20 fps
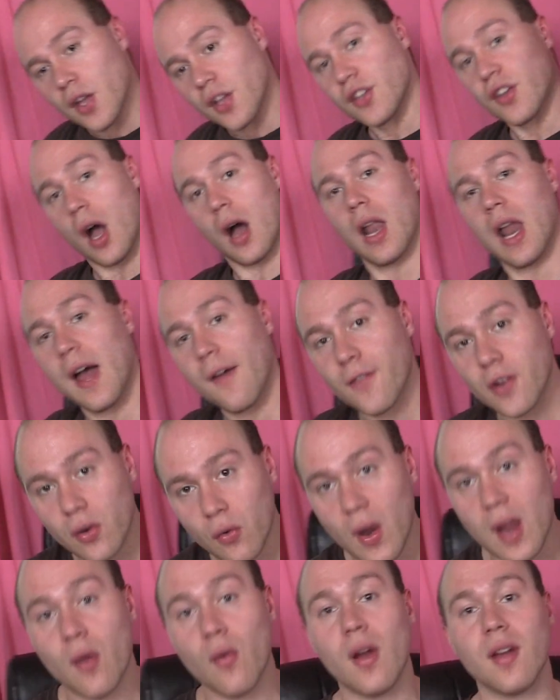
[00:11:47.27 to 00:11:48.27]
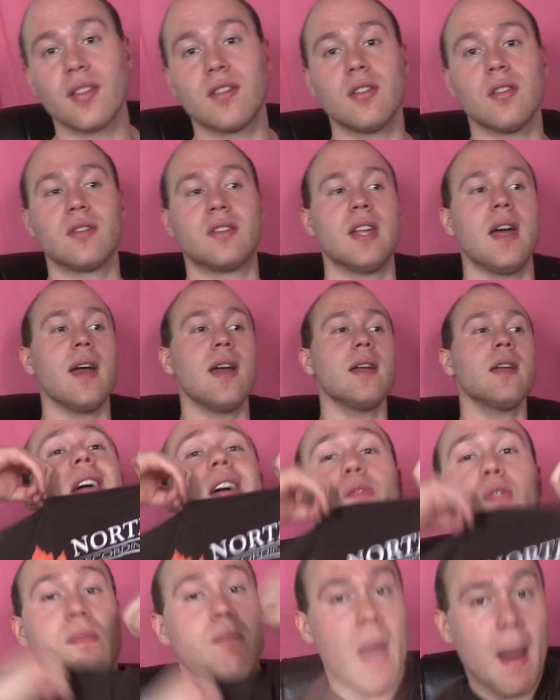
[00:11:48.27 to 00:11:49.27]
Y'all have a great rest of your day.
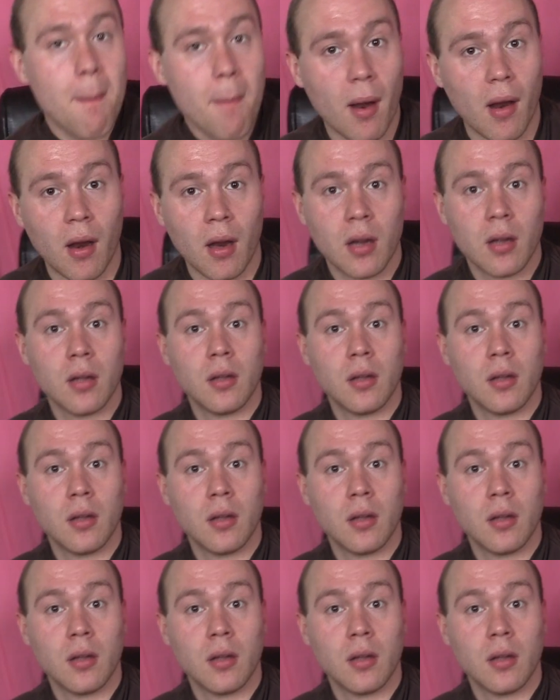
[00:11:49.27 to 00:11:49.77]
And remember,